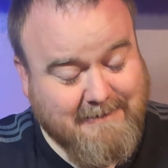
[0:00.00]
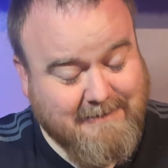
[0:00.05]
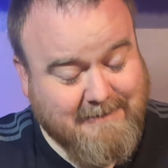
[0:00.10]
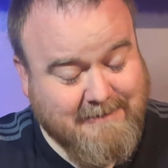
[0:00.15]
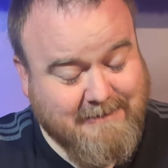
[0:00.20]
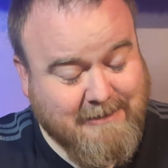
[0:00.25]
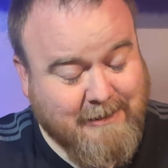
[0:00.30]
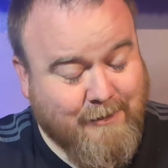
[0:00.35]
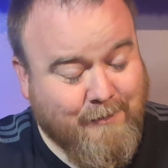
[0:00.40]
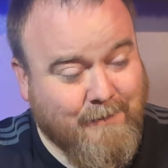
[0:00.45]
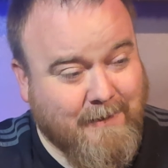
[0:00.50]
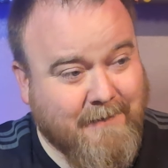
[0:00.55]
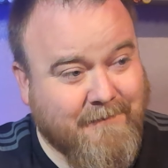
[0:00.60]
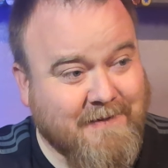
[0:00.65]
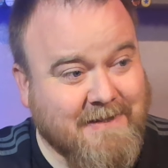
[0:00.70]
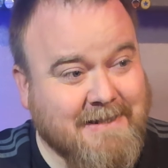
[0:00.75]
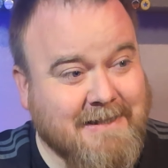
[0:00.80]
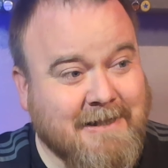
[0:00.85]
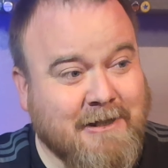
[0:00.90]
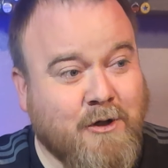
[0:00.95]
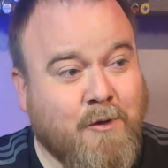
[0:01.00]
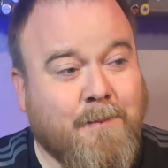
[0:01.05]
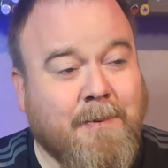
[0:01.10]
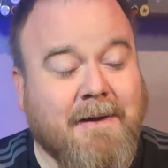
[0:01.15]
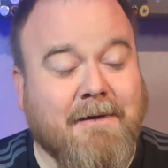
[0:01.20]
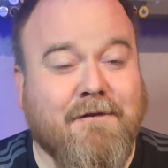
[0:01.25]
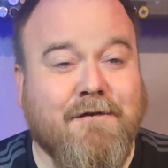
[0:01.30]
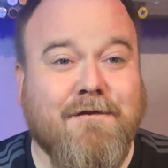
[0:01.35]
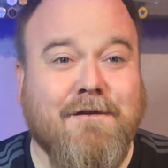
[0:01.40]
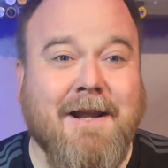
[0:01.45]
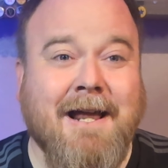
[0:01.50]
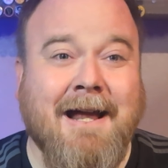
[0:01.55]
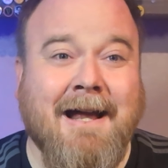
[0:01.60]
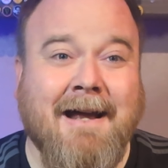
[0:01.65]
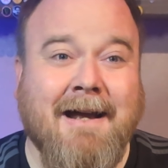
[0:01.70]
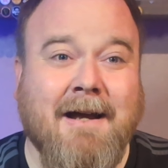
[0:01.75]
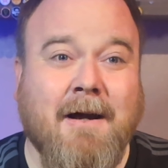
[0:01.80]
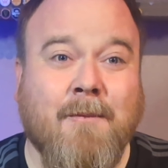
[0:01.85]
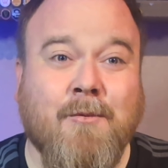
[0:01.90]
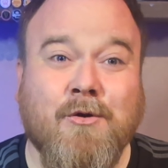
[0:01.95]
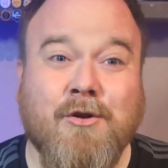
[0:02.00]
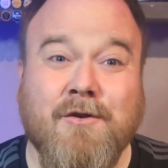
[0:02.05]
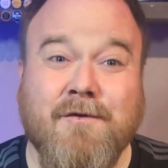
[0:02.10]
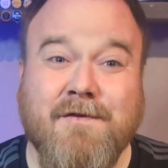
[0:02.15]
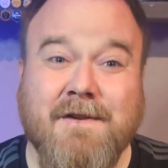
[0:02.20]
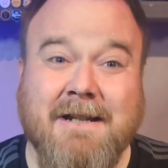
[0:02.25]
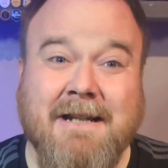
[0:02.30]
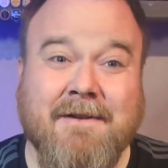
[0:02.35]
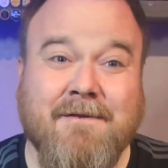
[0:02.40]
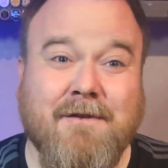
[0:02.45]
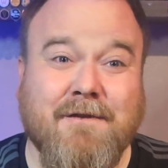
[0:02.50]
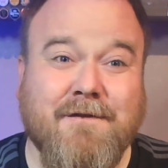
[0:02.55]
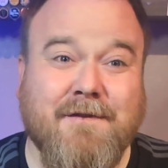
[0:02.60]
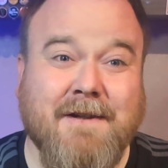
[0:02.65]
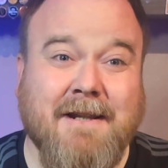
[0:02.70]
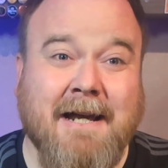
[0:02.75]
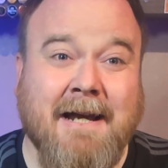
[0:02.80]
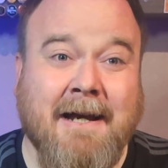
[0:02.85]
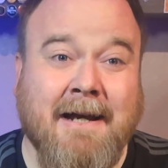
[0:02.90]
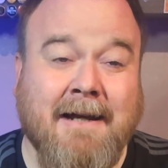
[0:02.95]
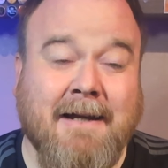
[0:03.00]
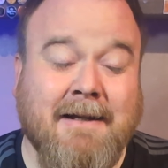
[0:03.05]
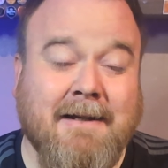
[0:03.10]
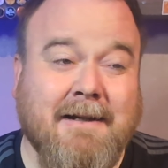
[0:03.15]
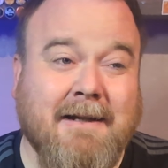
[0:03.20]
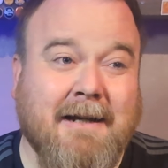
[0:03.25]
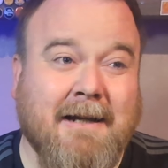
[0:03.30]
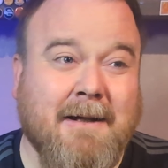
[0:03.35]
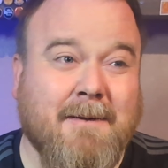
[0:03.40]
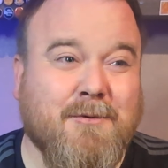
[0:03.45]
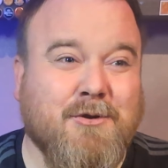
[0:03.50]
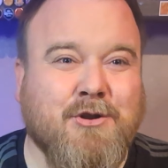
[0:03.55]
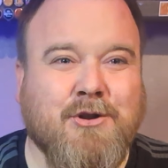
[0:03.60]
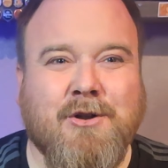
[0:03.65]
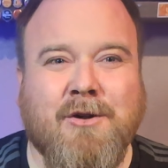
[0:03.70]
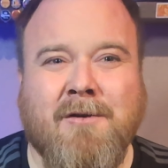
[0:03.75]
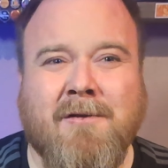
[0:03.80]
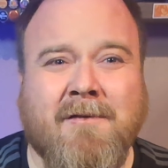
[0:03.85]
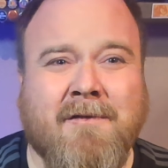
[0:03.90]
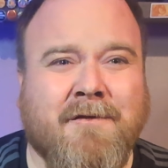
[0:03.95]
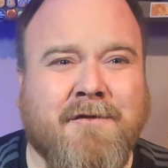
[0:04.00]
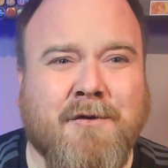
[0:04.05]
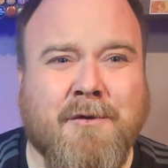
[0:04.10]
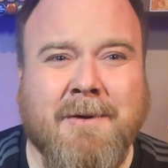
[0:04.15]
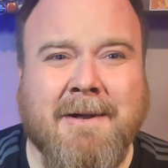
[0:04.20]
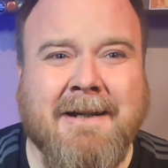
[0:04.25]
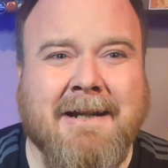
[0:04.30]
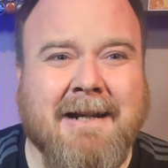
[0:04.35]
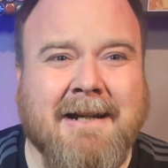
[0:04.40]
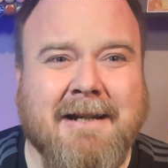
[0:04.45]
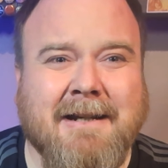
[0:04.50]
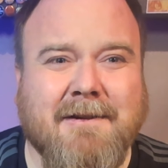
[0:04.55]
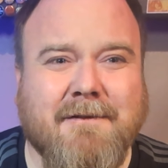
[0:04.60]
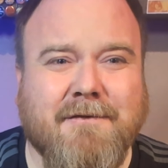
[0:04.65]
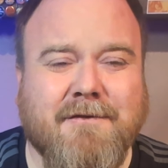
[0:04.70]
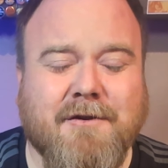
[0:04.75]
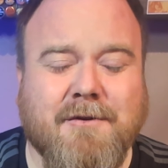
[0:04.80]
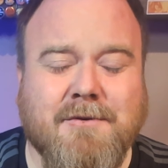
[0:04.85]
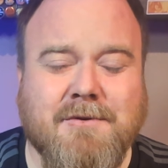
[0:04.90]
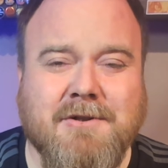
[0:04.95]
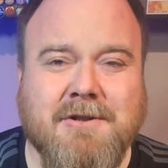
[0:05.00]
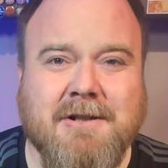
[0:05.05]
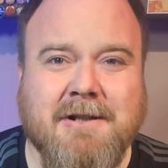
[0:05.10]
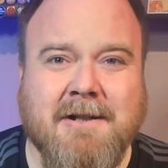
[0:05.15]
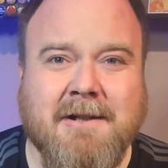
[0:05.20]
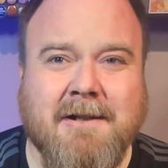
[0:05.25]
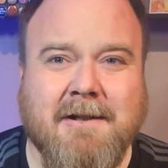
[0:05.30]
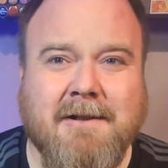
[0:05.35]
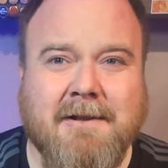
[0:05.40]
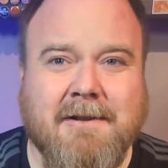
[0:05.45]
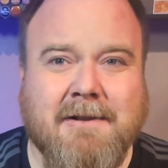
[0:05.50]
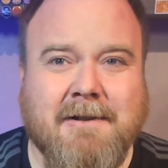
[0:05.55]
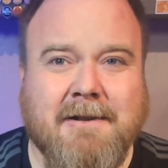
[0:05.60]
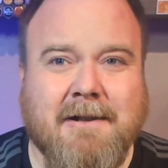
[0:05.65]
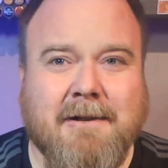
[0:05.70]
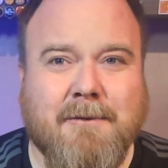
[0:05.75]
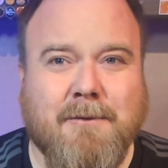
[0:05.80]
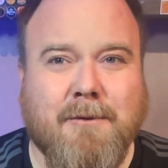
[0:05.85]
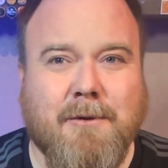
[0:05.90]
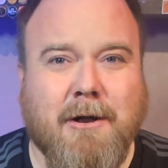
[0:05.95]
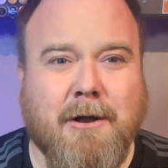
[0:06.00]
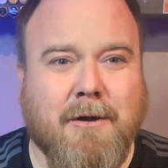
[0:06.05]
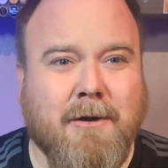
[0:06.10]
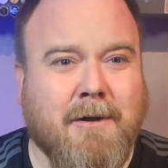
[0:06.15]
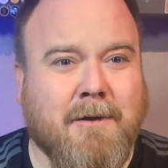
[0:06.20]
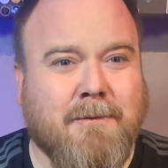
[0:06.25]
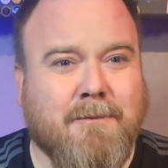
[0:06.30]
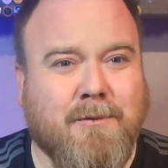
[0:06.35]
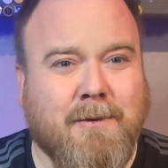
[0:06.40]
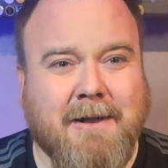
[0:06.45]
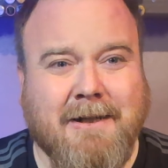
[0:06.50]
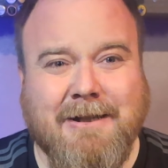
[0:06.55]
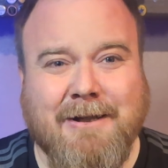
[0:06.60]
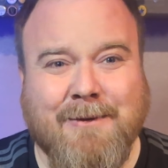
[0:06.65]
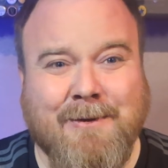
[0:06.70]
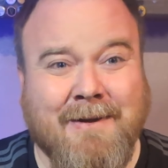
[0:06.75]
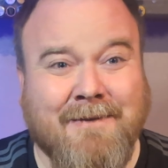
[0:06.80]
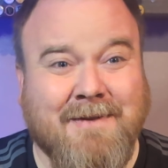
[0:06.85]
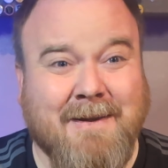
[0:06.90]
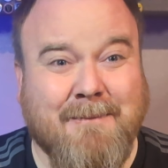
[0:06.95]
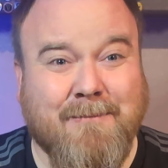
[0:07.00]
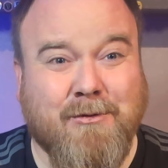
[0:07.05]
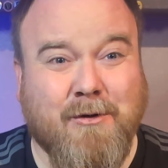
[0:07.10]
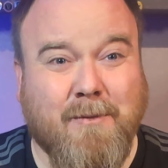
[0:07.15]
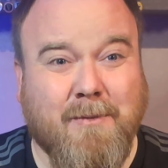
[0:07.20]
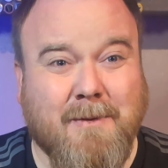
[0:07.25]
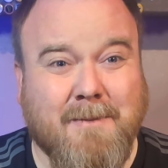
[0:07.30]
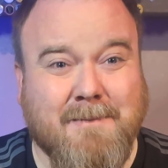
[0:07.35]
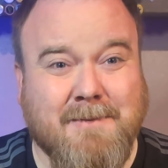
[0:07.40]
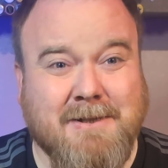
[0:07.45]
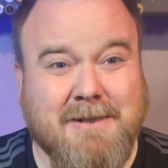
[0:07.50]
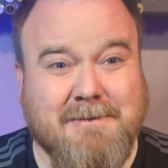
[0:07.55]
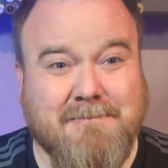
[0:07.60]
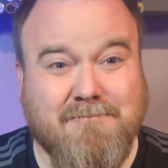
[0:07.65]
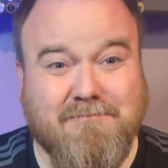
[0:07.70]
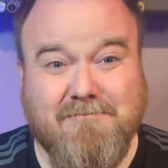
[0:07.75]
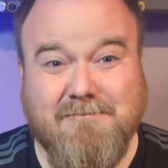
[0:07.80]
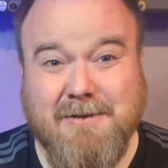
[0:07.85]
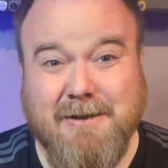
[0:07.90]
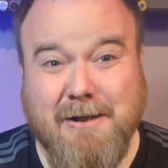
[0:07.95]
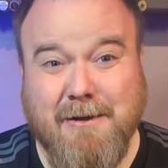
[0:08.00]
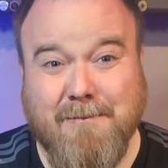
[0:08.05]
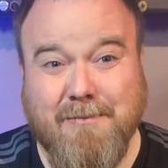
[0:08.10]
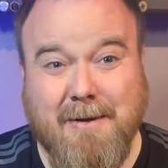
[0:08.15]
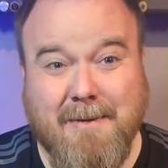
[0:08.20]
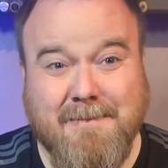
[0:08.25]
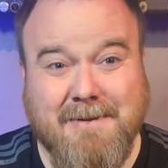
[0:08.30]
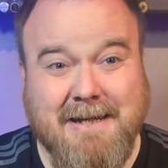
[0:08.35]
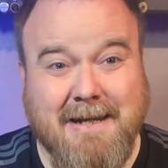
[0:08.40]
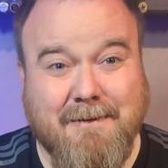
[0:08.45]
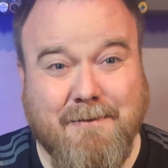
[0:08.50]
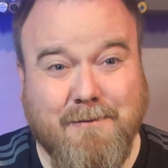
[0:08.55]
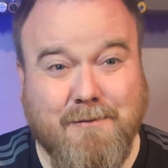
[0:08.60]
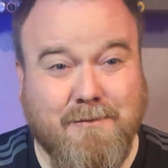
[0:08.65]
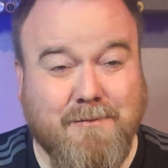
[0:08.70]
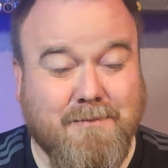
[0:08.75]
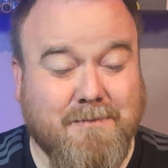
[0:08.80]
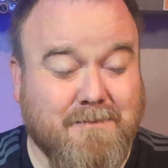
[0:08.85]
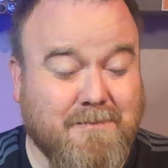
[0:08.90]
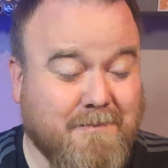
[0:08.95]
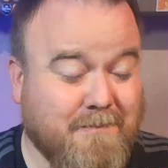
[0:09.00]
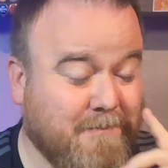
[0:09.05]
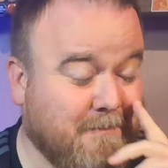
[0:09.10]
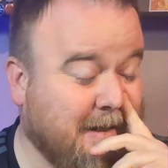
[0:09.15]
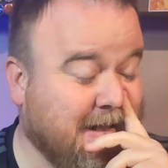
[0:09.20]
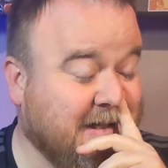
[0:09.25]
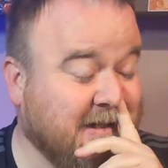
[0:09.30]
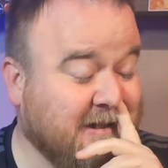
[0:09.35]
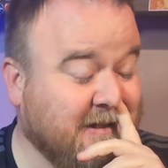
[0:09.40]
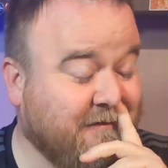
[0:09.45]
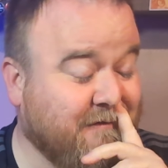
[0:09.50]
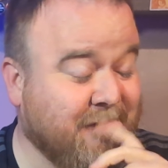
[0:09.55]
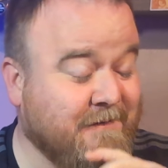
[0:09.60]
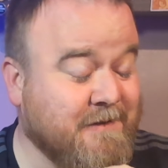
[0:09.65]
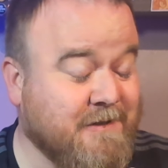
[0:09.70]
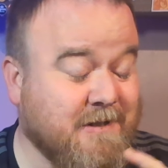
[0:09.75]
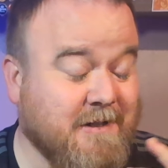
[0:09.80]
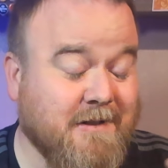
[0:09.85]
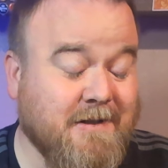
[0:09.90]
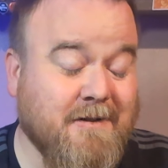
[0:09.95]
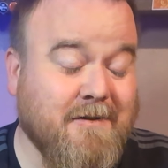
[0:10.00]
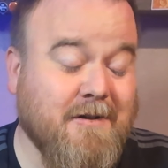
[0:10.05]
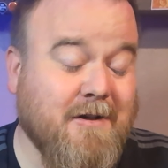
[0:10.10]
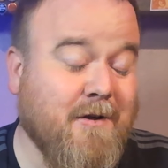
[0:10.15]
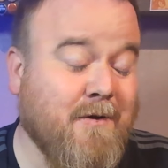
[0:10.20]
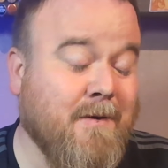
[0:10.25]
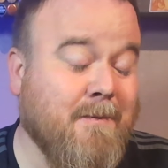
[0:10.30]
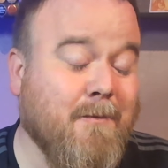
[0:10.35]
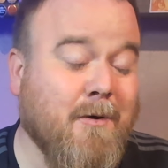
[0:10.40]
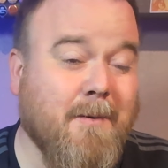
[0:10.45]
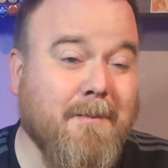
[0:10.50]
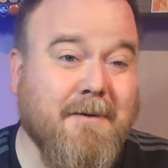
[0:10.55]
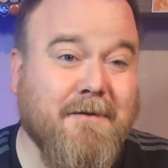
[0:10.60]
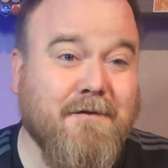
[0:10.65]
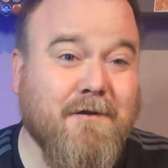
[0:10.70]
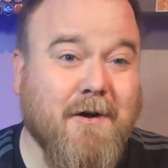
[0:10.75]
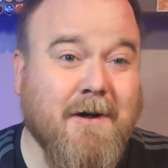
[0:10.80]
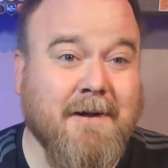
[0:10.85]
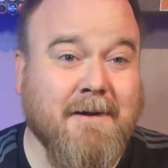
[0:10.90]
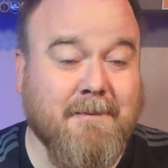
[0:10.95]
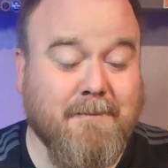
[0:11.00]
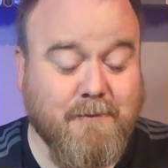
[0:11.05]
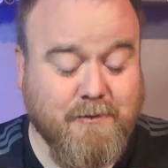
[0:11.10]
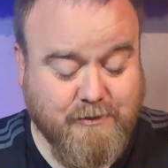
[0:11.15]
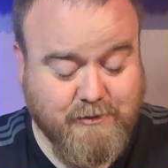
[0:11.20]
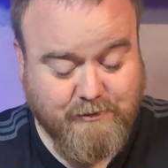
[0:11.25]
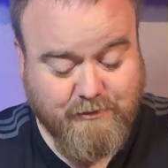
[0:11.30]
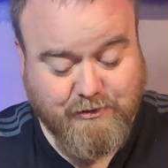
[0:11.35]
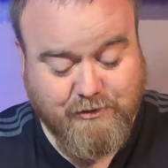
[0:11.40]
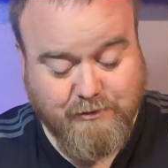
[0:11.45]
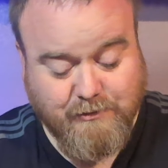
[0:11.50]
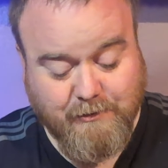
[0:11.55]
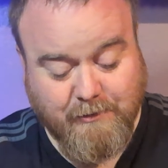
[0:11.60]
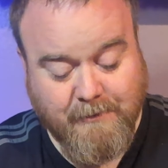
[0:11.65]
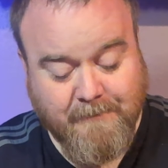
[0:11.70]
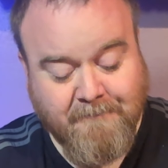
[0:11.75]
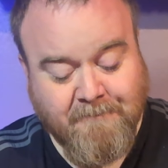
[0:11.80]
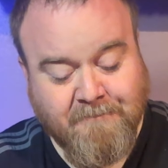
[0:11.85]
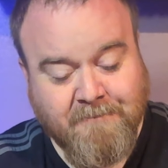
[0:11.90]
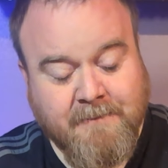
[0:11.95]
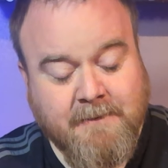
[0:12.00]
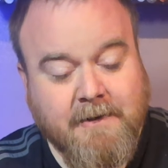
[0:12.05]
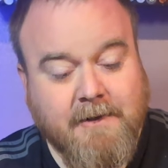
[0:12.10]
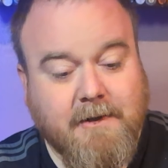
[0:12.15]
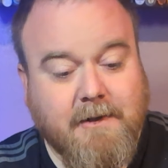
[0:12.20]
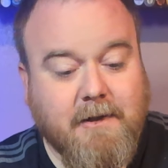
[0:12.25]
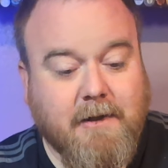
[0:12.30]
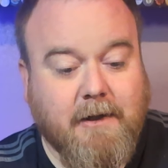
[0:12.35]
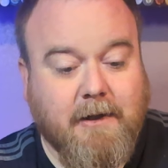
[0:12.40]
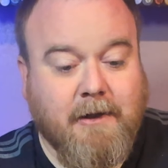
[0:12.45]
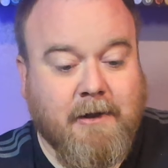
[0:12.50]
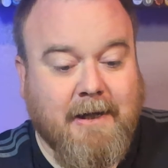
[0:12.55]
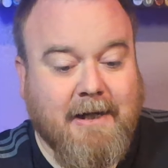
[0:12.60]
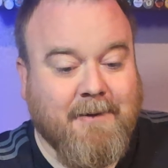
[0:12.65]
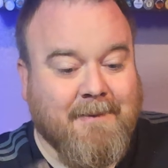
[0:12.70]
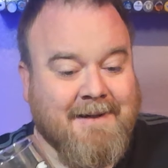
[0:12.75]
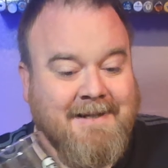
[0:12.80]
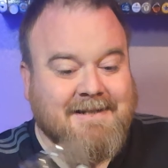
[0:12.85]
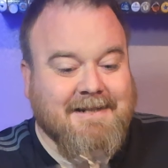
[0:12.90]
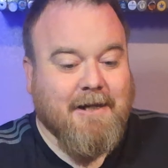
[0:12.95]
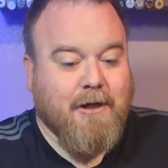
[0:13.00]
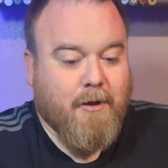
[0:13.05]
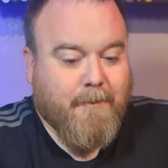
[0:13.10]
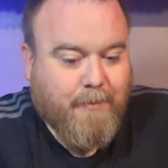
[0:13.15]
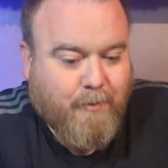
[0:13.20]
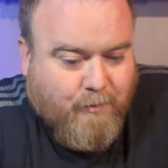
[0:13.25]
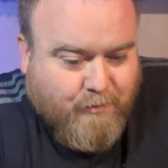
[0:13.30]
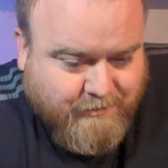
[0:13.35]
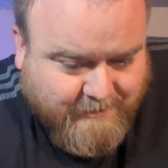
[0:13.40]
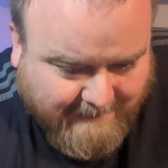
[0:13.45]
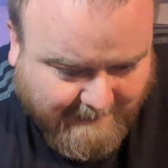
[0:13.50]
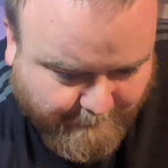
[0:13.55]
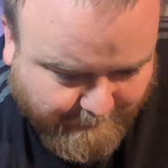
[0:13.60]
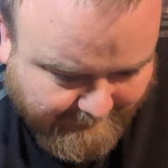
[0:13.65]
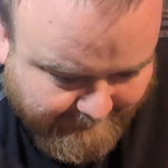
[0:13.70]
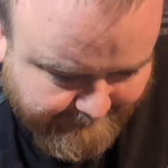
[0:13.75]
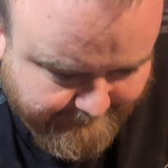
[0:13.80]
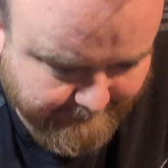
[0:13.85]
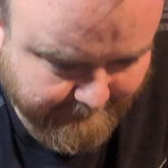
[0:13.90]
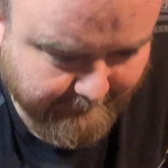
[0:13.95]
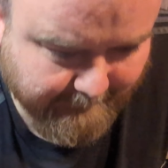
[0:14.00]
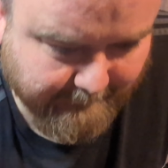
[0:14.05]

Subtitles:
So if it's a little bit flat, I'm going to forgive it for that, and I'm sure I'll review it again in the future when I don't have them problems, and perhaps that will make a difference. I don't know, it might be fine, I'm not too sure. Anyway, let's get a pour, shall we?